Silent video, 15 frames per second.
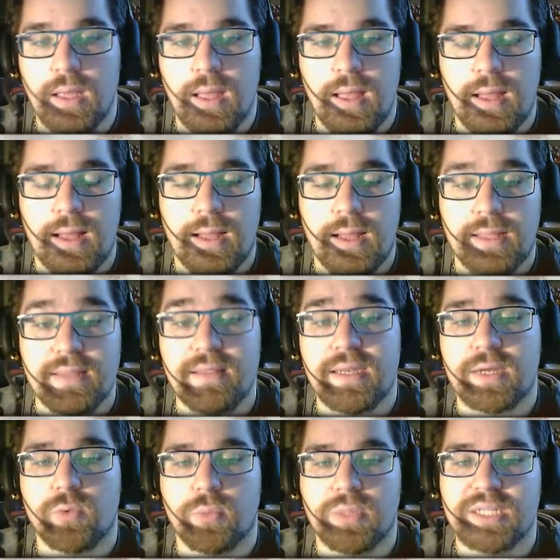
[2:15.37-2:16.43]
In the deck
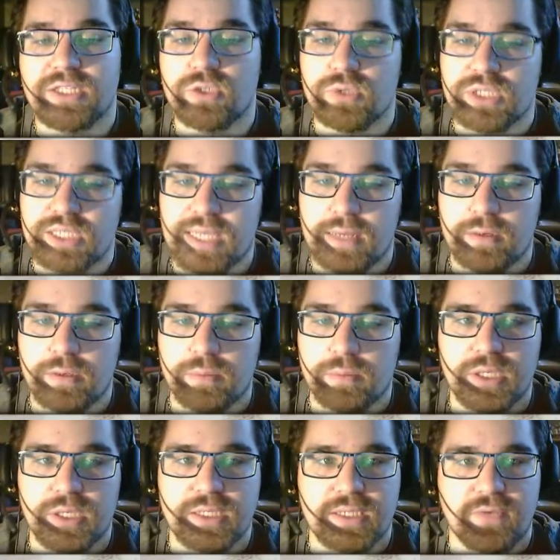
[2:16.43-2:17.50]
we play 2 Lysander
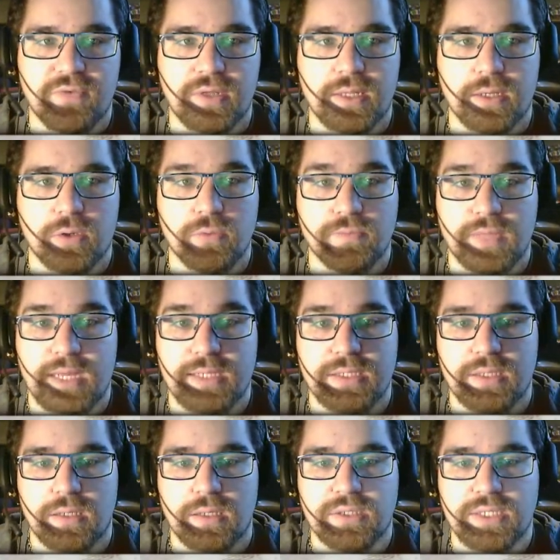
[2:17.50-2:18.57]
because I feel like, oh, that is
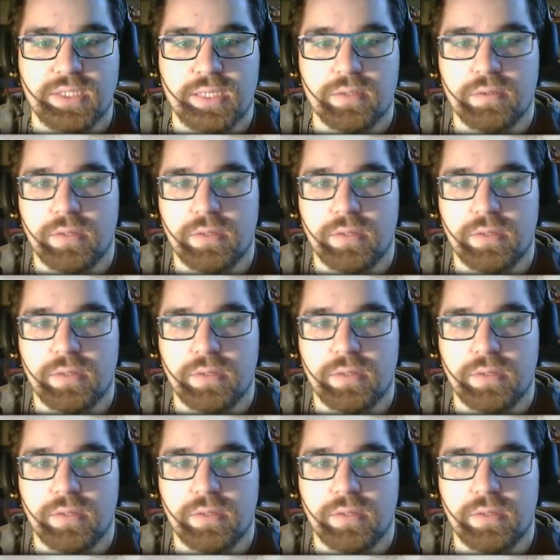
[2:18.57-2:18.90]
not Lysander.